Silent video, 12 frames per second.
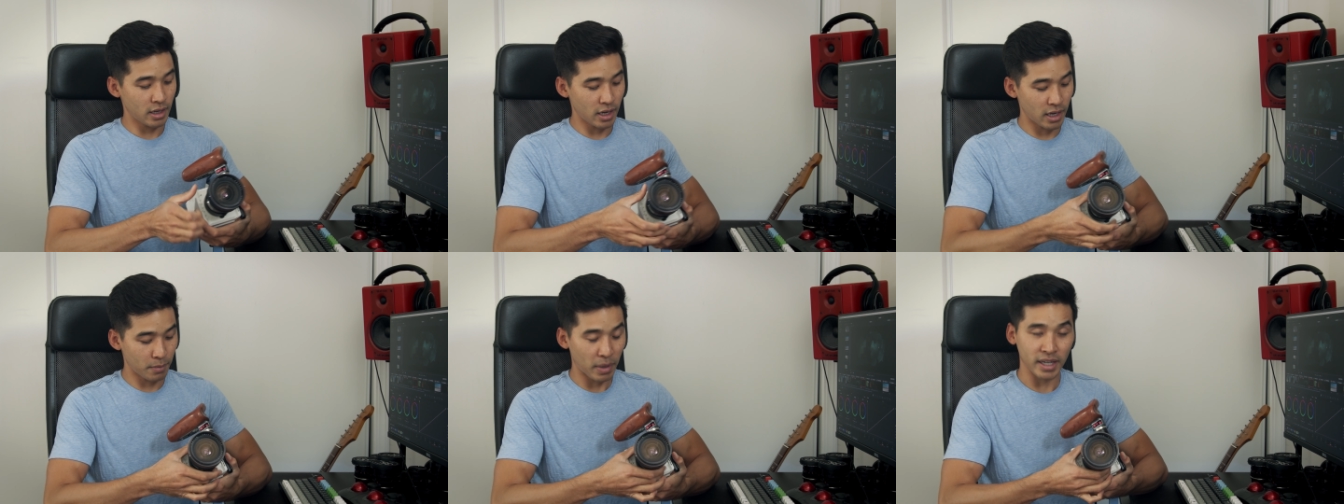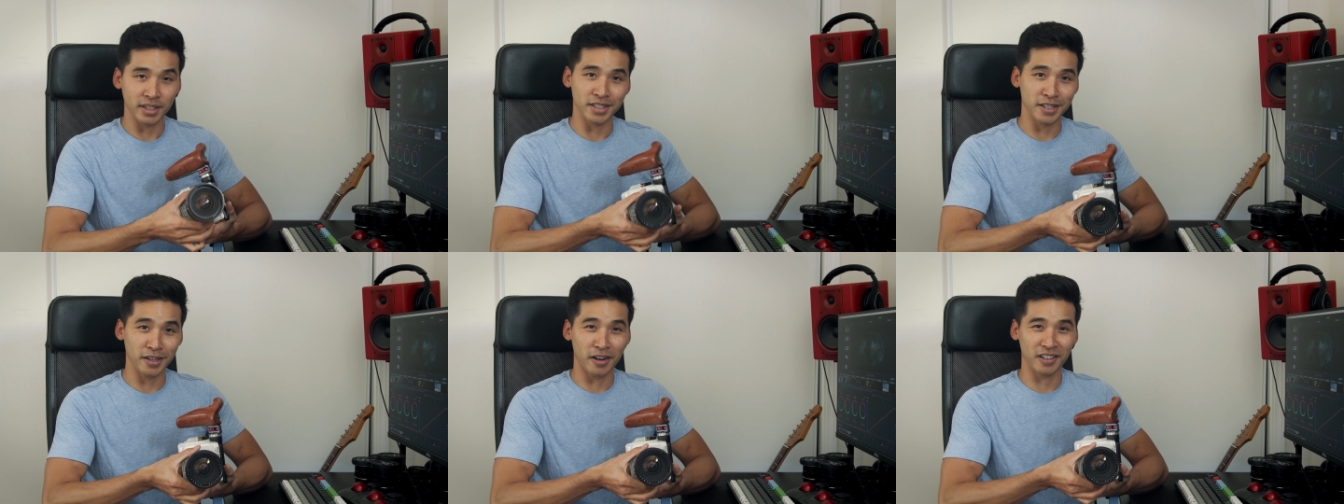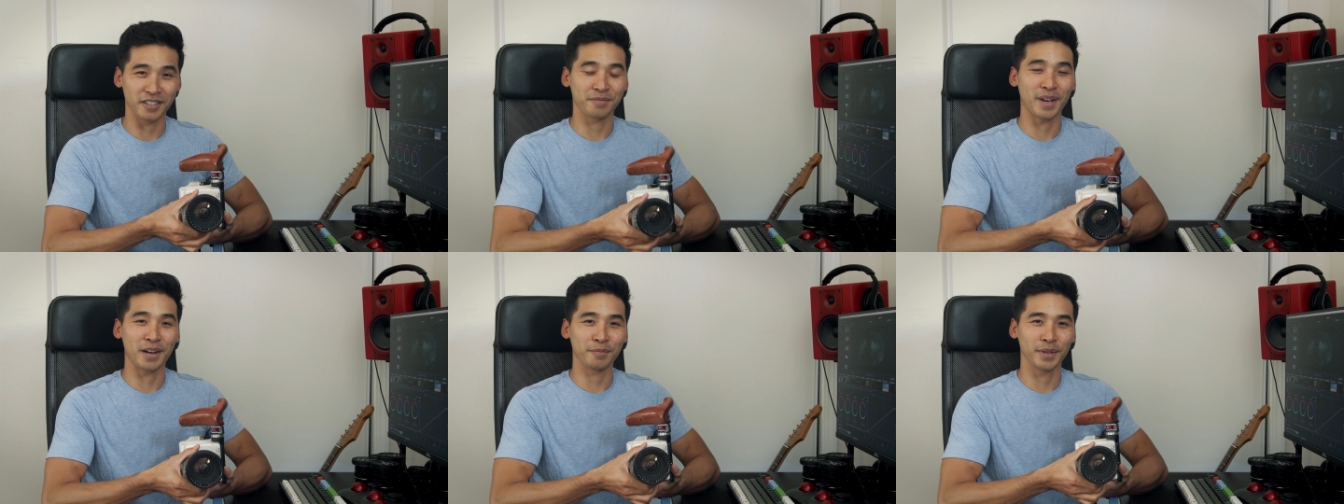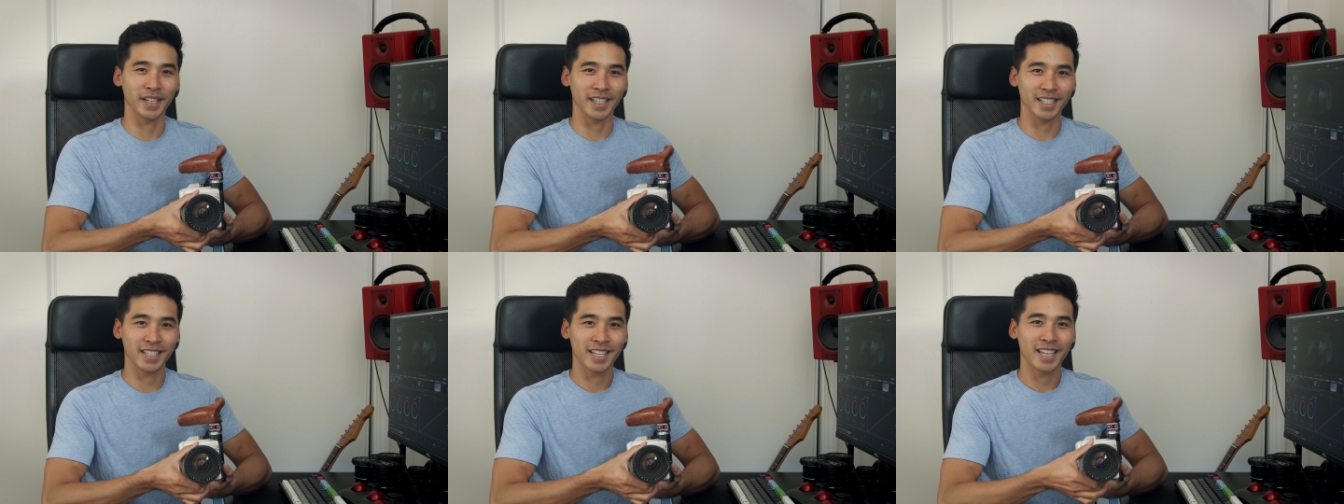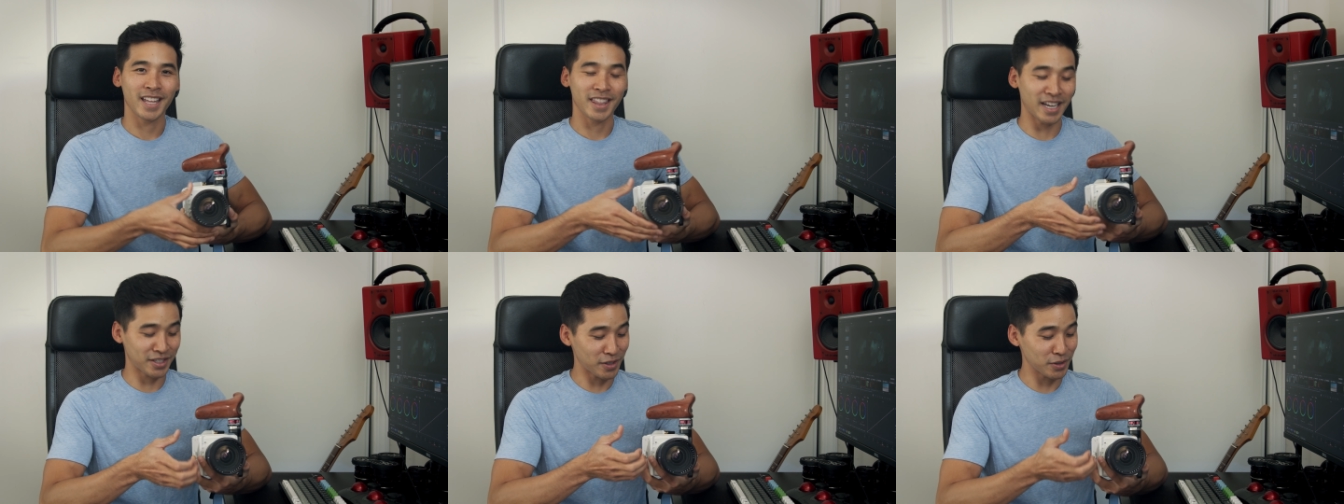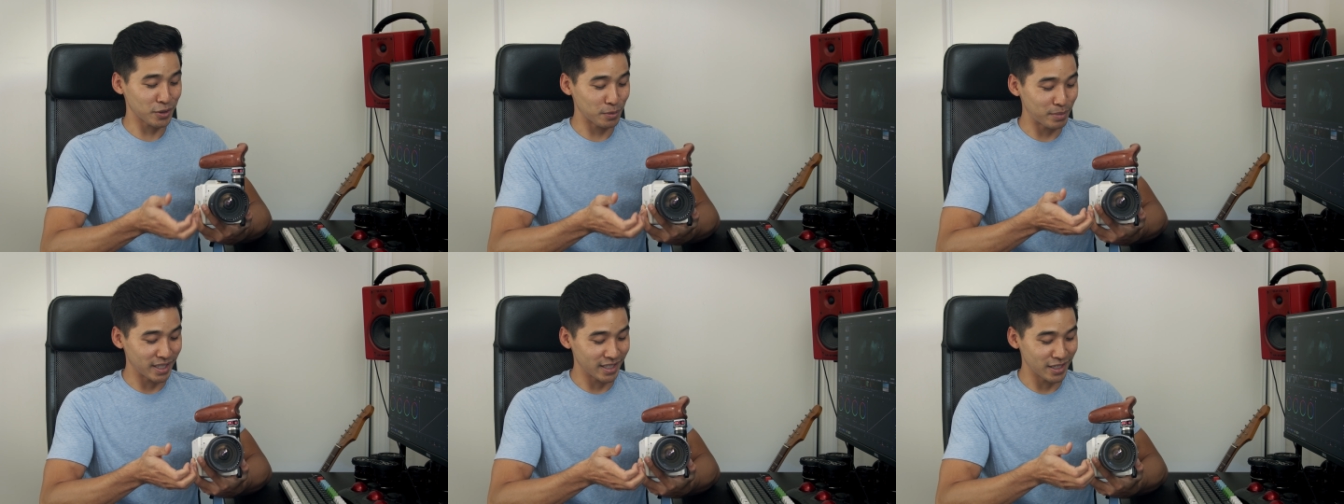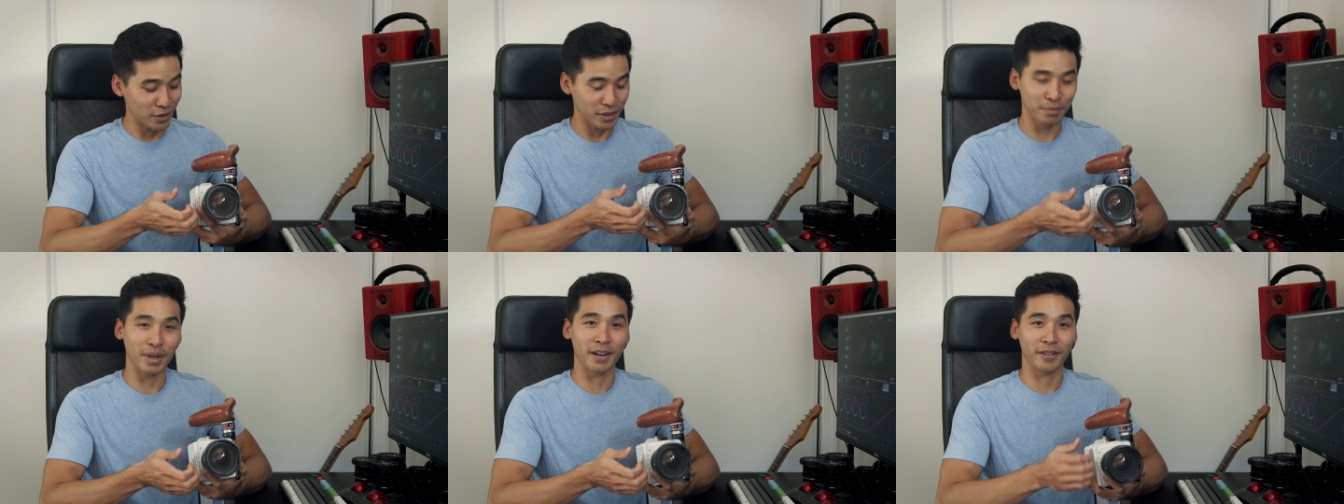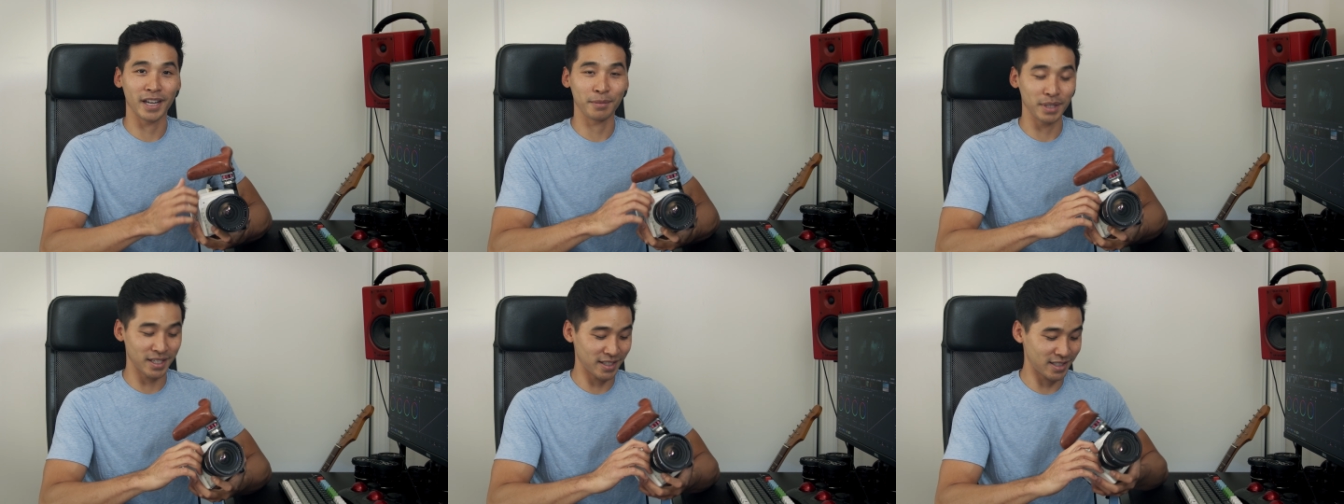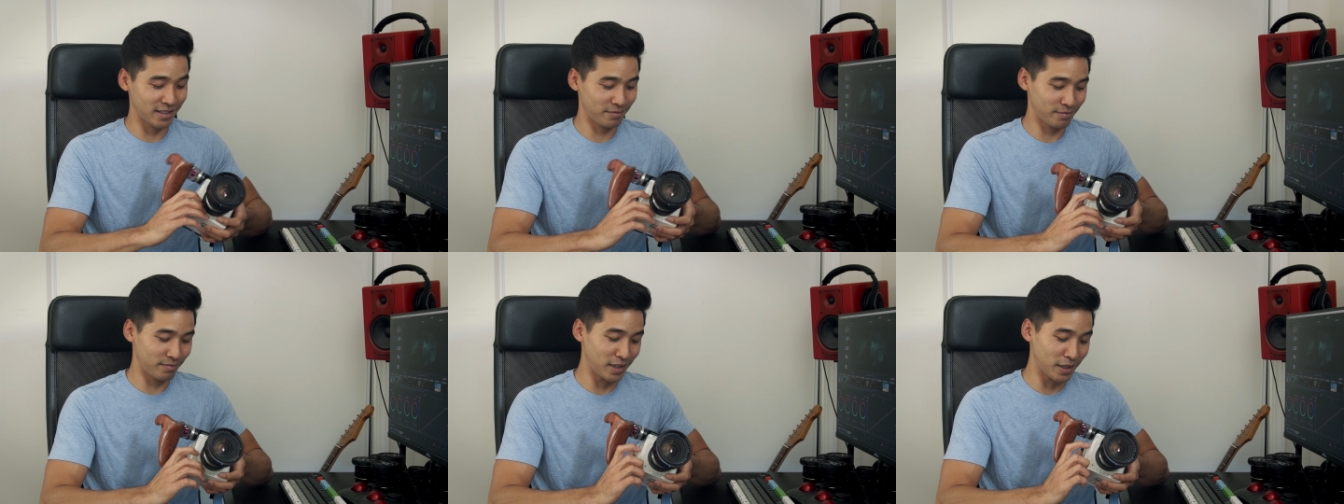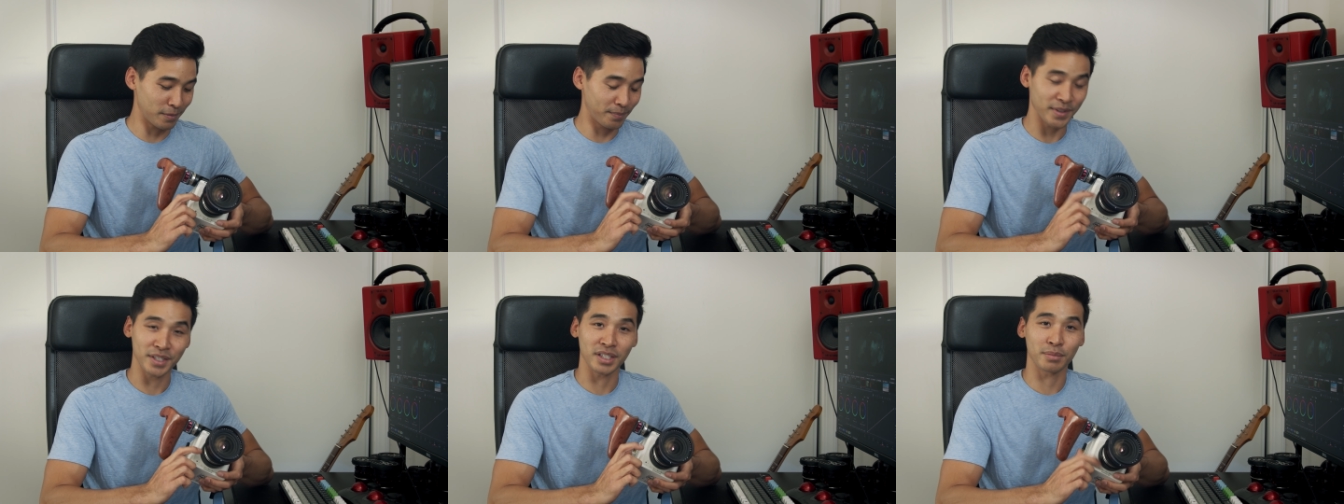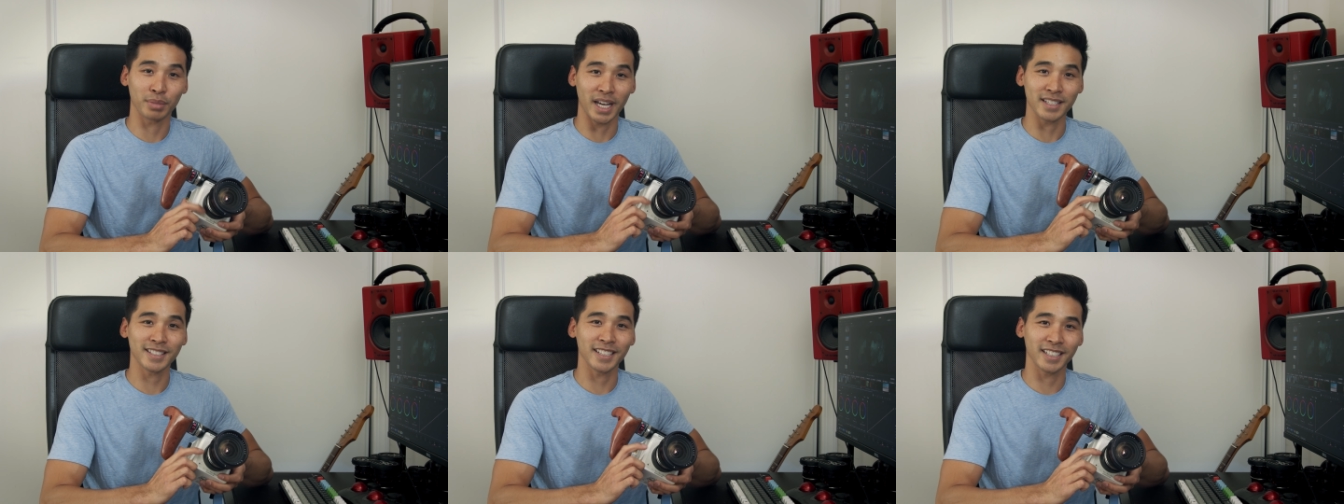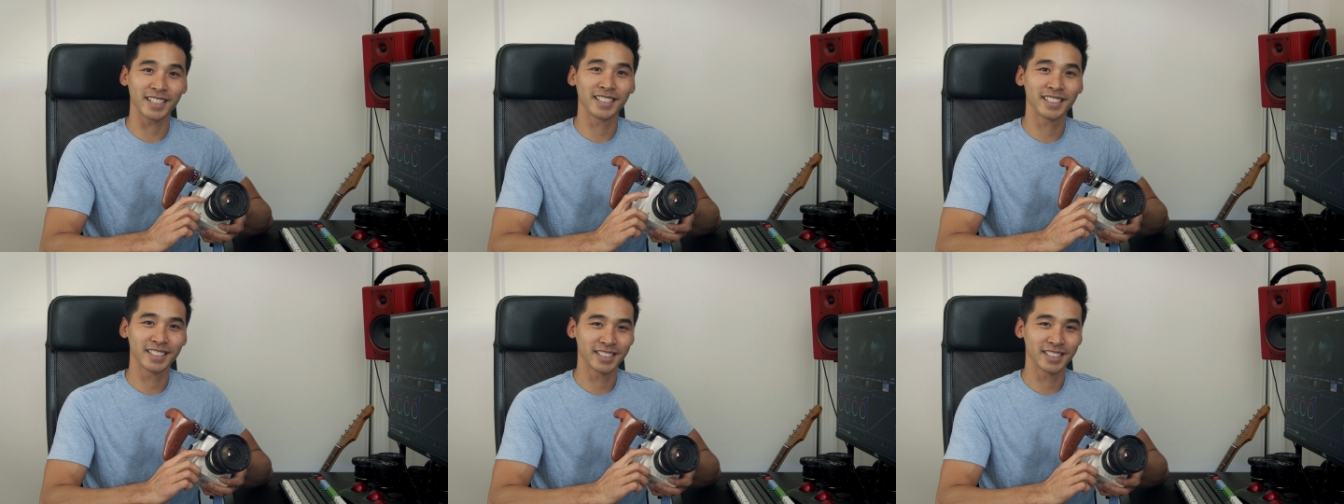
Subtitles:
minus the RF mount, but that's also been noted by RED because, you know, this is plastic.